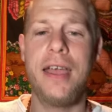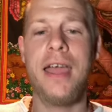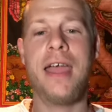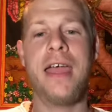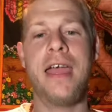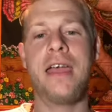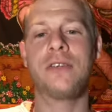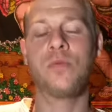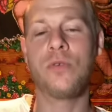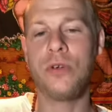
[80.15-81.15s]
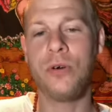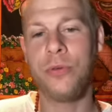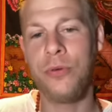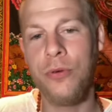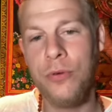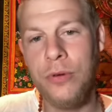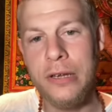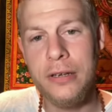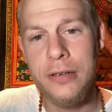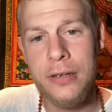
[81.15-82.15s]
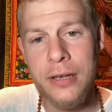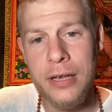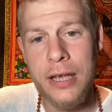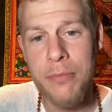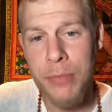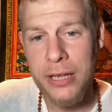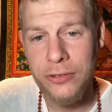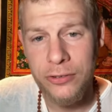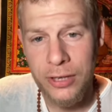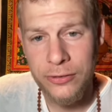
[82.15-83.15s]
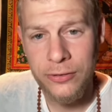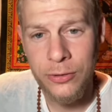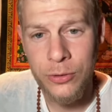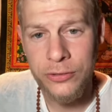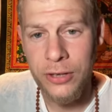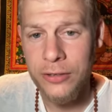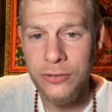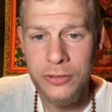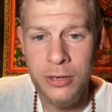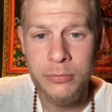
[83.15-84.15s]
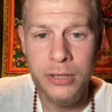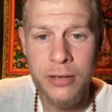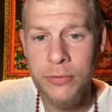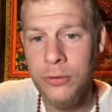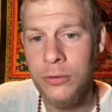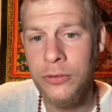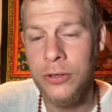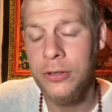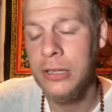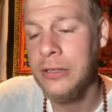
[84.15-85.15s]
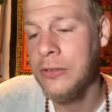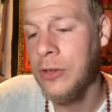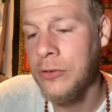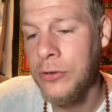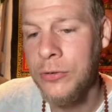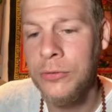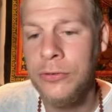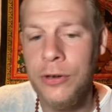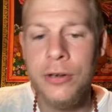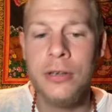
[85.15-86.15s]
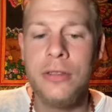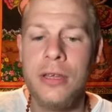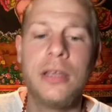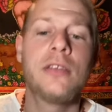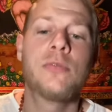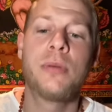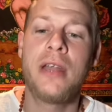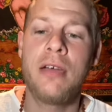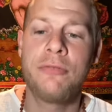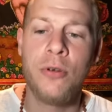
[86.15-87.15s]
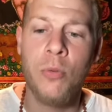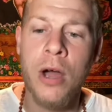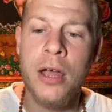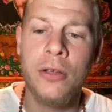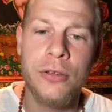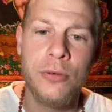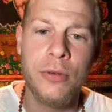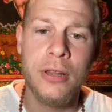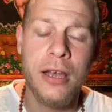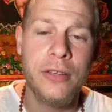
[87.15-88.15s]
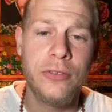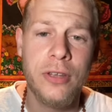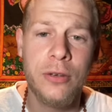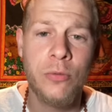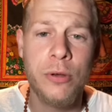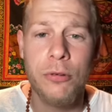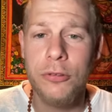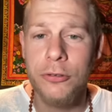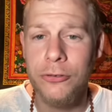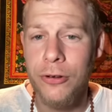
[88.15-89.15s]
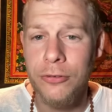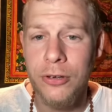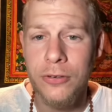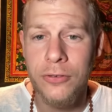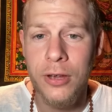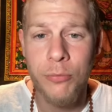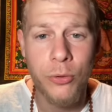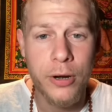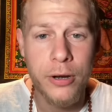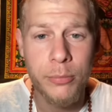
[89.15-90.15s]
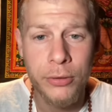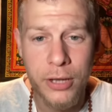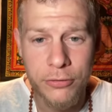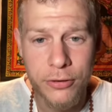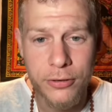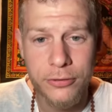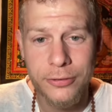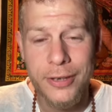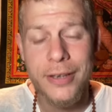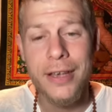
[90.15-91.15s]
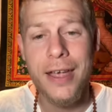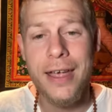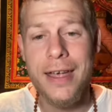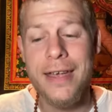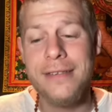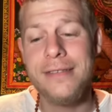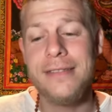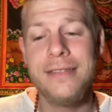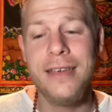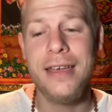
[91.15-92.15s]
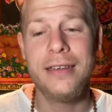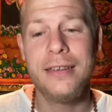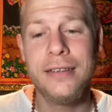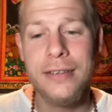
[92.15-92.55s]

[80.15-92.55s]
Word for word: and we'll go through and it makes sense to us on some level to, to do certain things, but after a while you realize that we were just searching temporary pleasures. And that